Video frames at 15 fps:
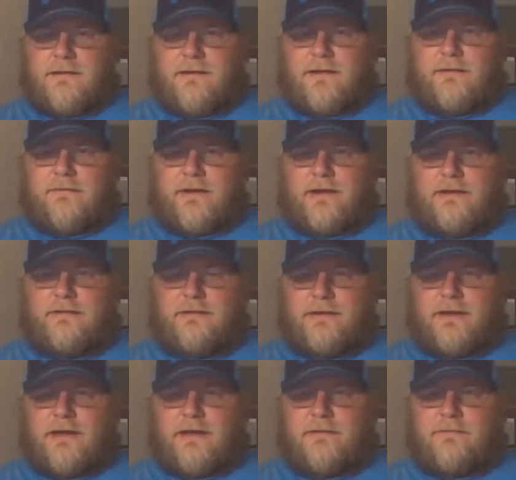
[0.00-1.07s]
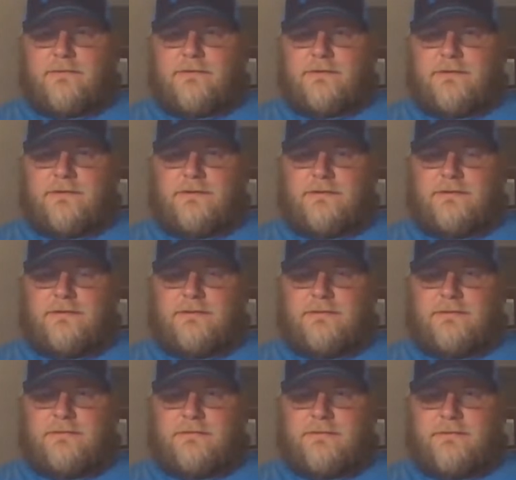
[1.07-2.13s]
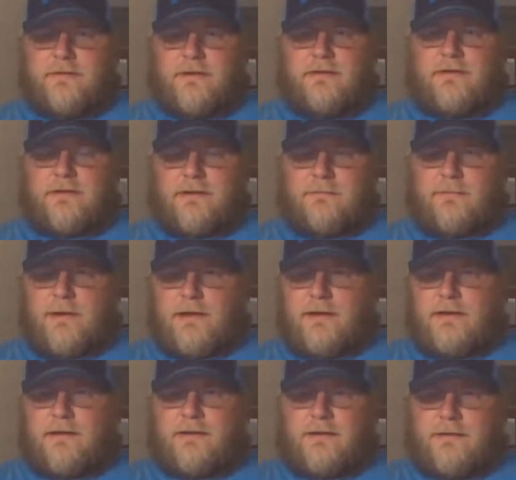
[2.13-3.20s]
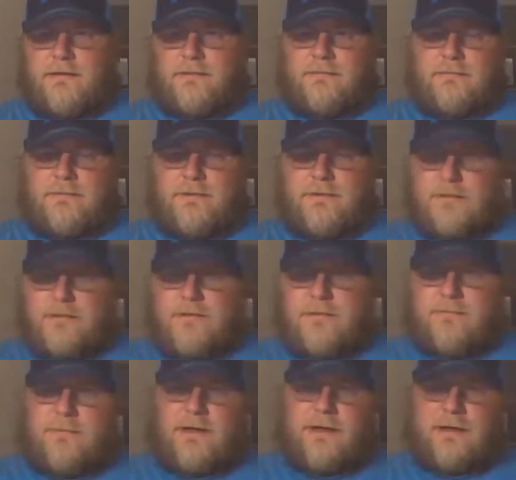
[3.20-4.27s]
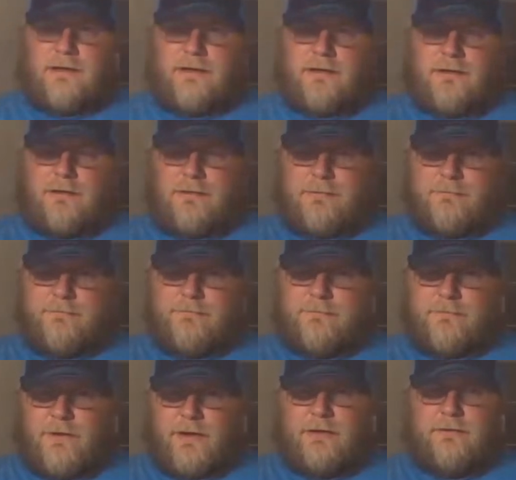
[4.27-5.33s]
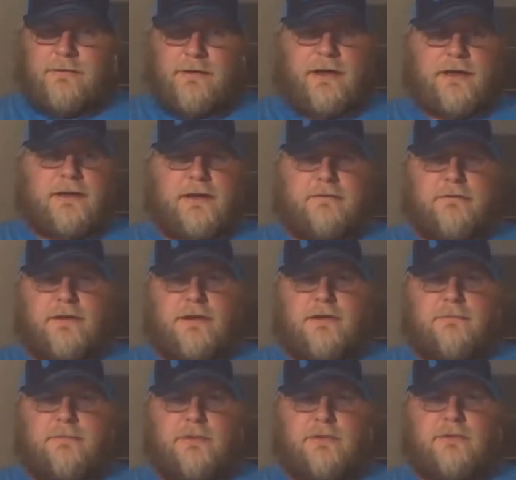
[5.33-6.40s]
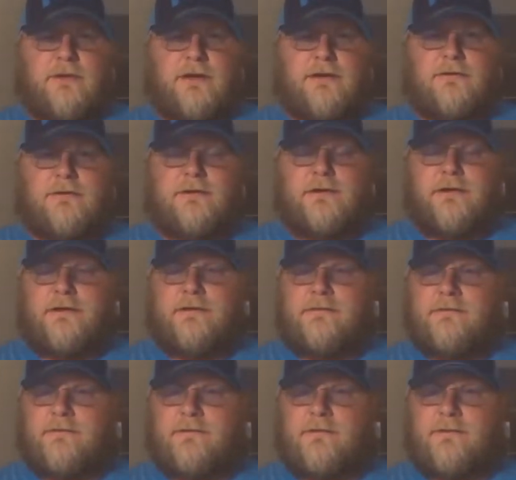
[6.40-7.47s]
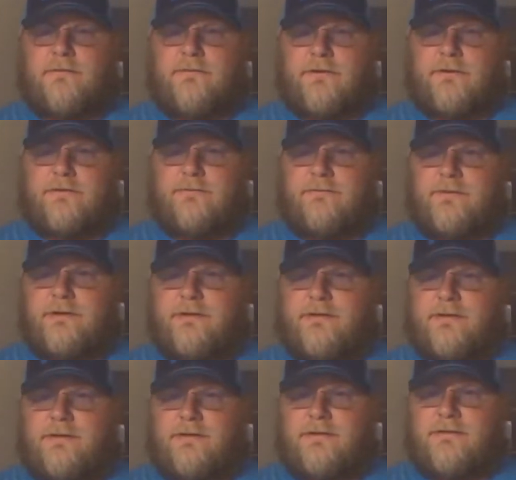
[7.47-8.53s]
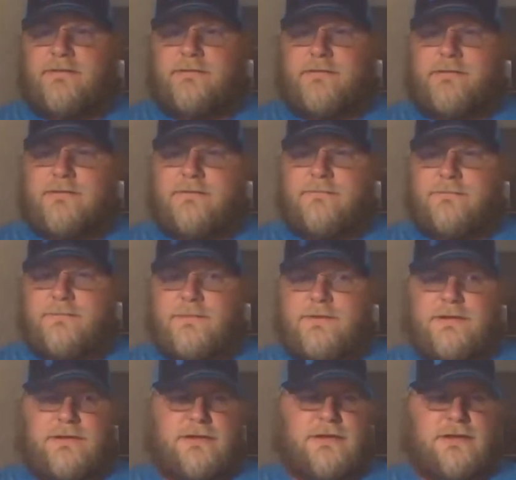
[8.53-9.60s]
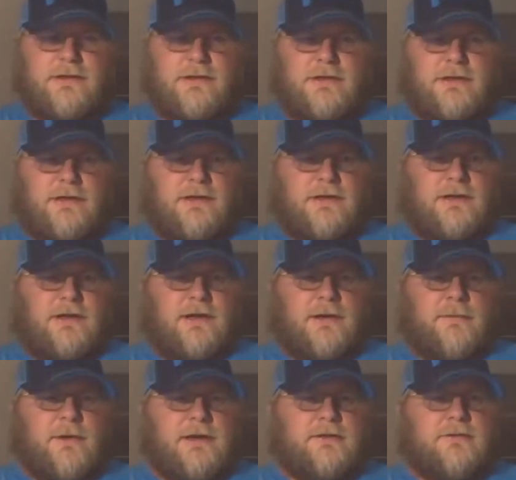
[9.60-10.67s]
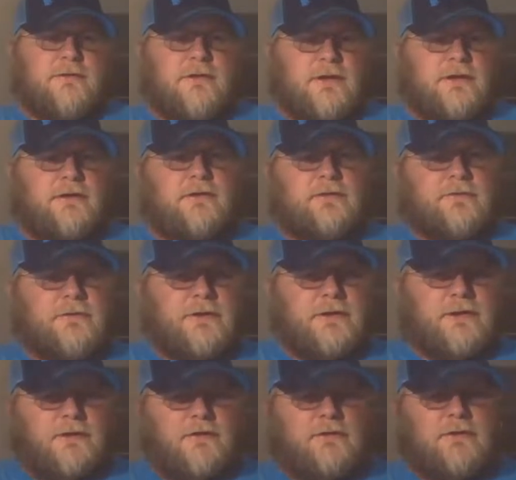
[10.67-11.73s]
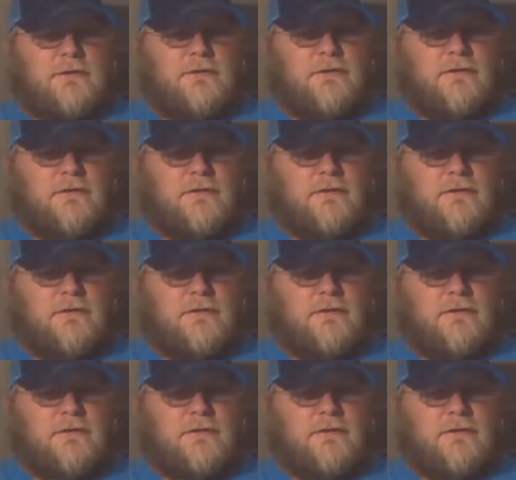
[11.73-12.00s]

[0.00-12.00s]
I've actually got one sitting in my on my um, rod rack. I've got to pull out and start fishing with it. So um, I might do that this weekend.